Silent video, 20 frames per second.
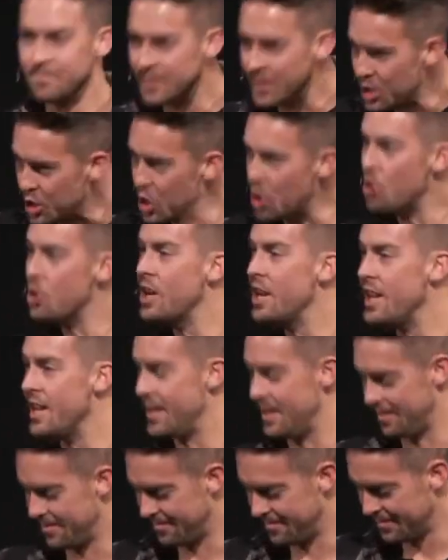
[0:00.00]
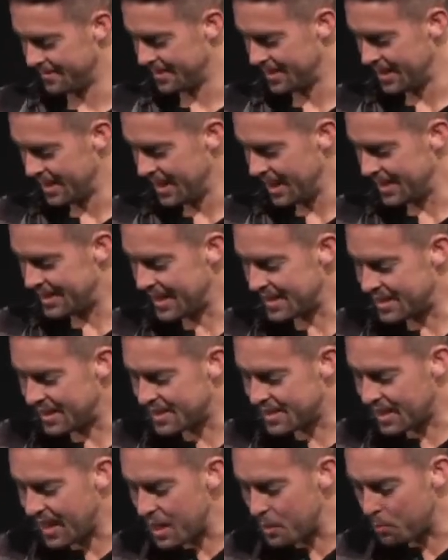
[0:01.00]
Unity. It says
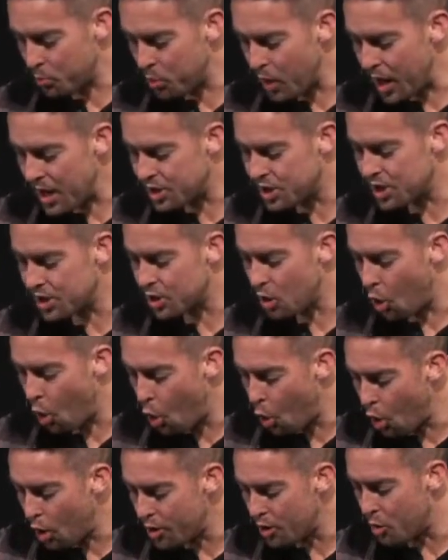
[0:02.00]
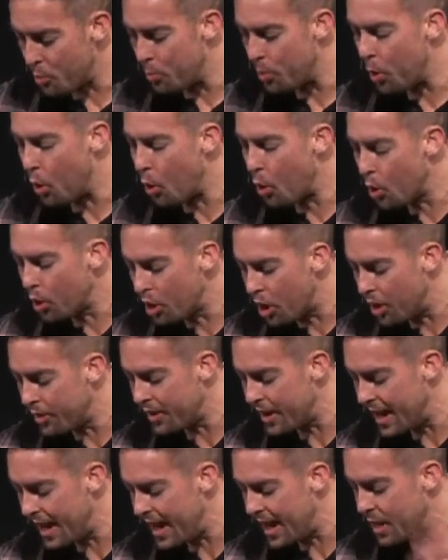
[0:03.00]
it's like precious oil poured on
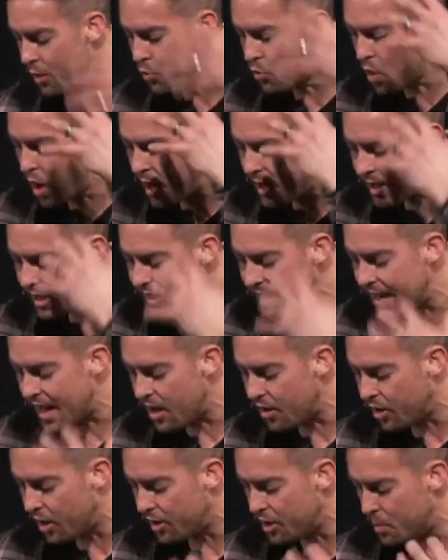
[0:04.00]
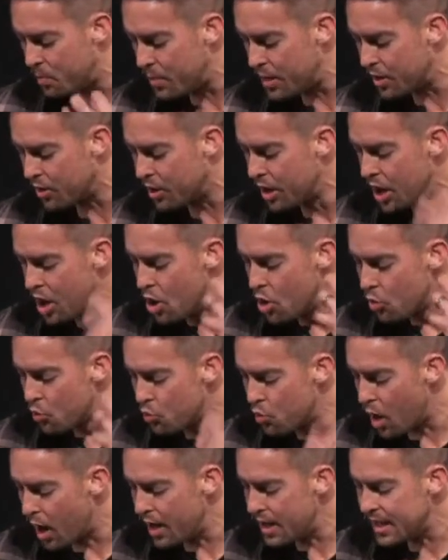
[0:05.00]
the head, running down on the beard,
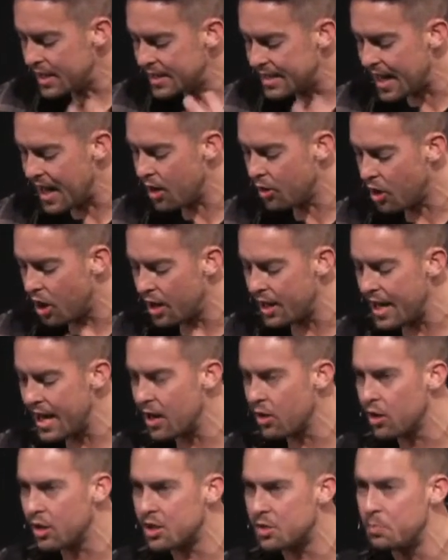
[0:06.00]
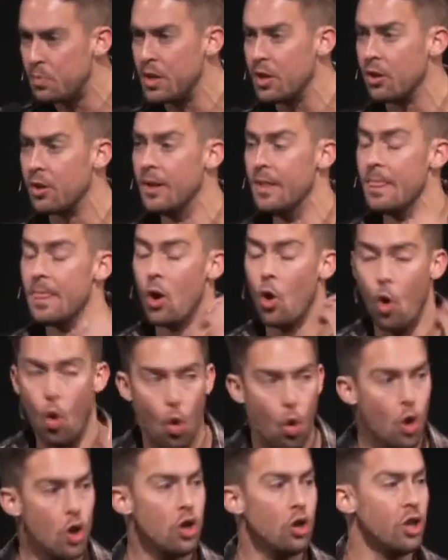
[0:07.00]
running down on Aaron's beard.
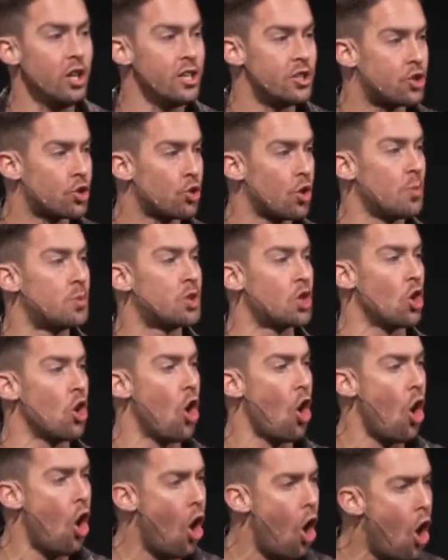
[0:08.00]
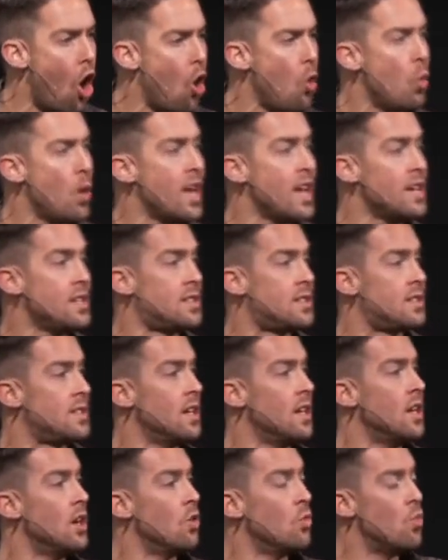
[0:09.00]
Oil in scripture always
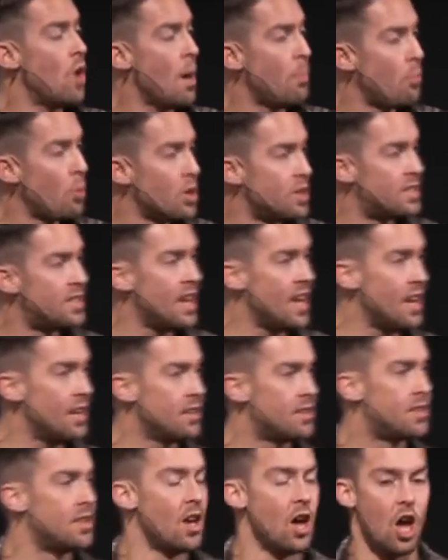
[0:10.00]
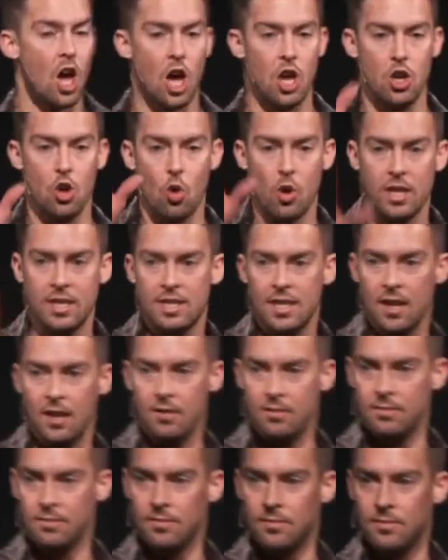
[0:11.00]
represents anointing.